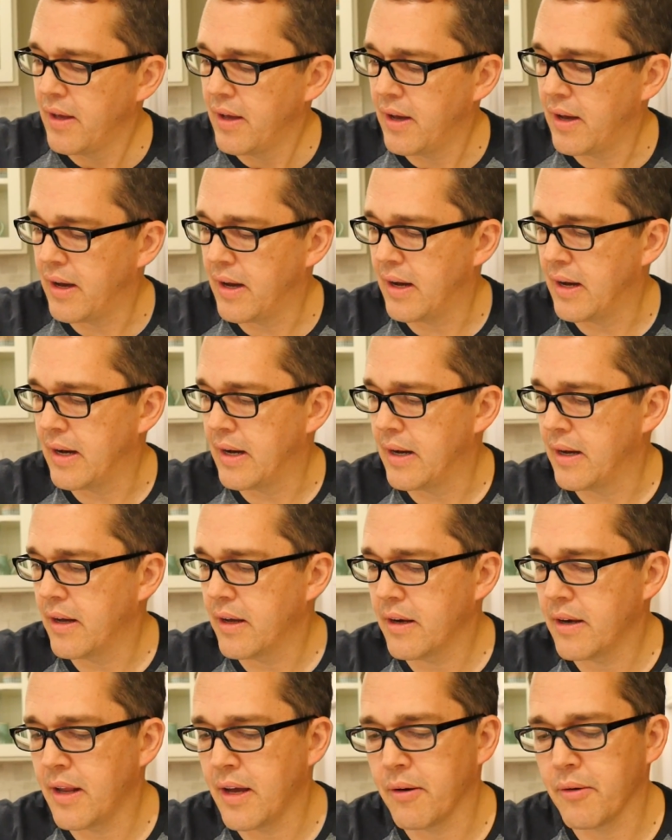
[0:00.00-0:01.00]

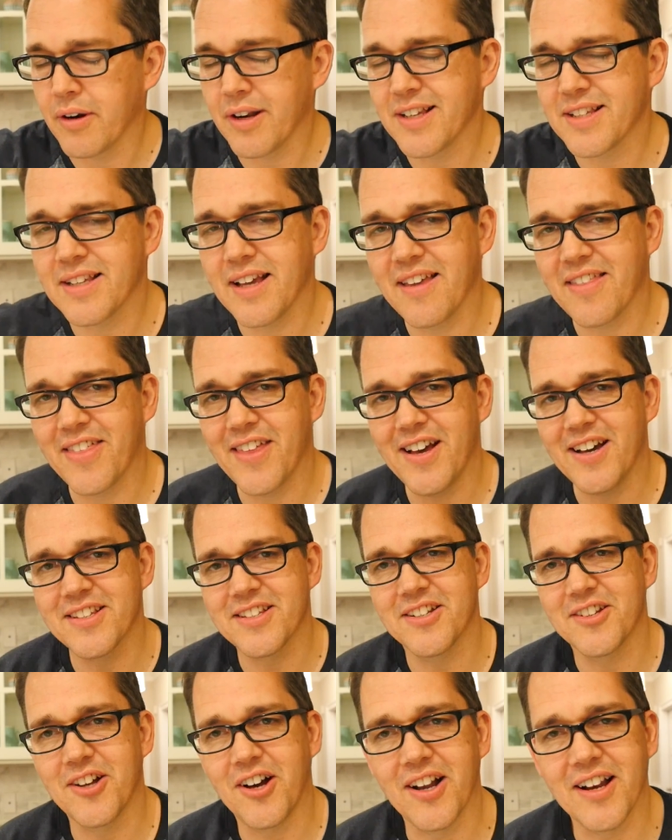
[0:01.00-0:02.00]
Now, when I say
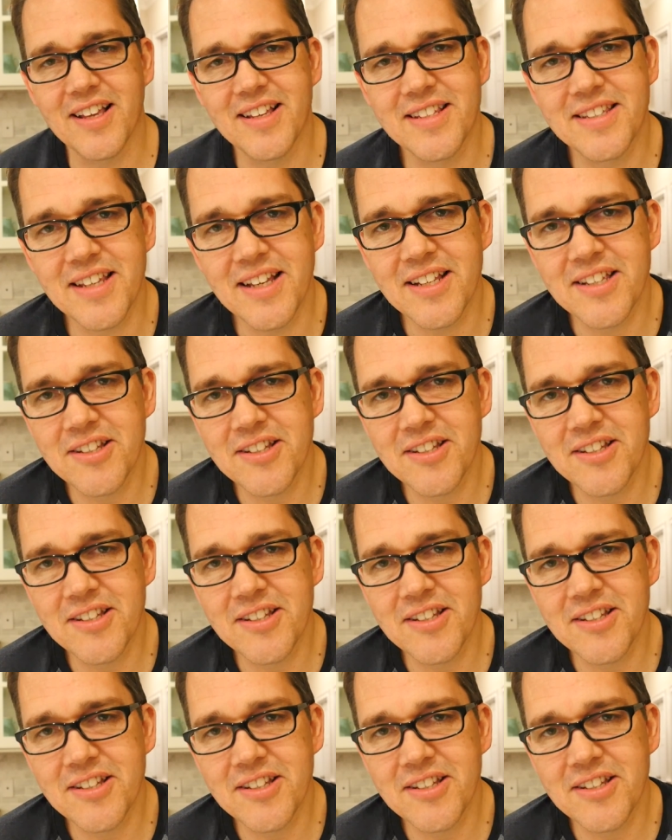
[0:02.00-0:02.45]
$1,000,